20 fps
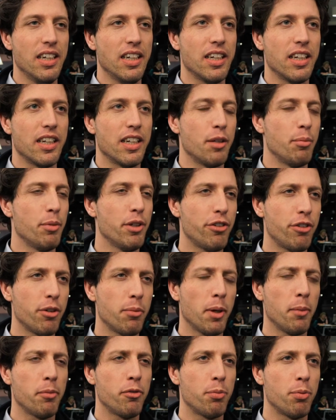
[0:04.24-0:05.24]
Yeah, the
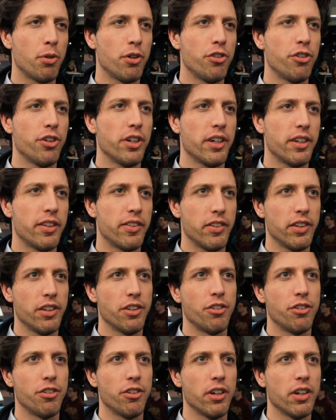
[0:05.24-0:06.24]
Missing Maps project
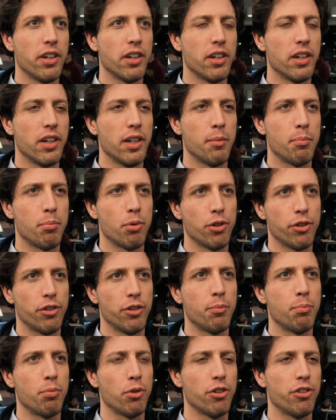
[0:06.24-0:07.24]
is an
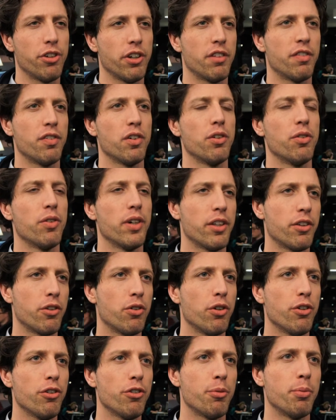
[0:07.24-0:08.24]
important project for the Red
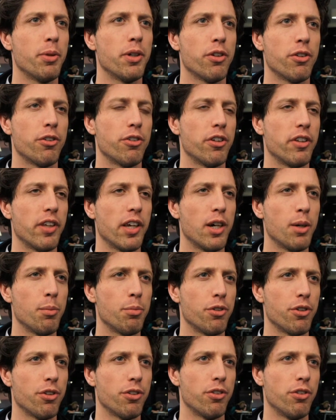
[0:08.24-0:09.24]
Cross because it
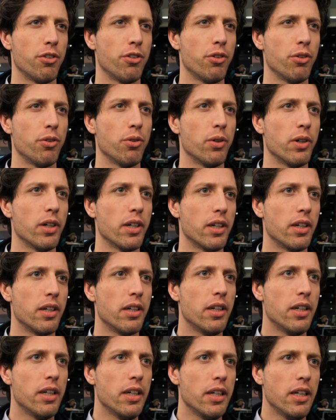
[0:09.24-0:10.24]
helps us
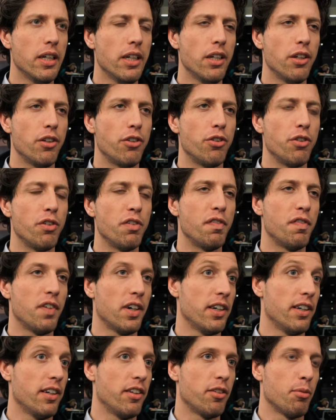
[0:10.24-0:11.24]
to
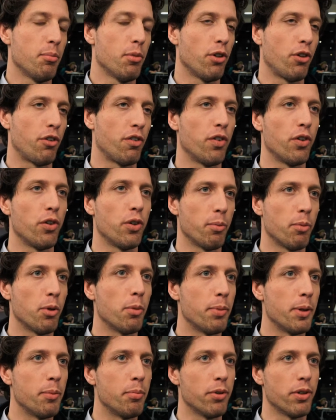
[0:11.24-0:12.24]
find the most vulnerable
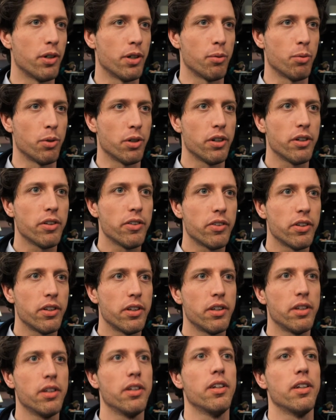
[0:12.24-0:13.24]
people in the world.
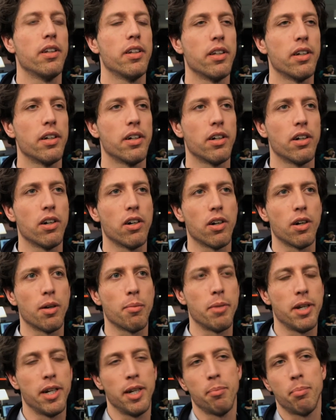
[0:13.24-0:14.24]
There are
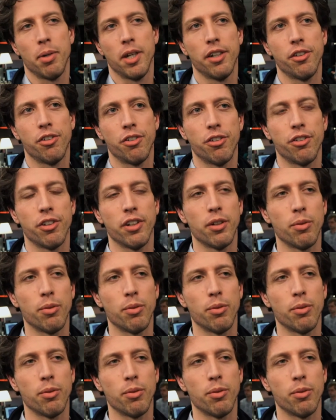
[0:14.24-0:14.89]
many places in the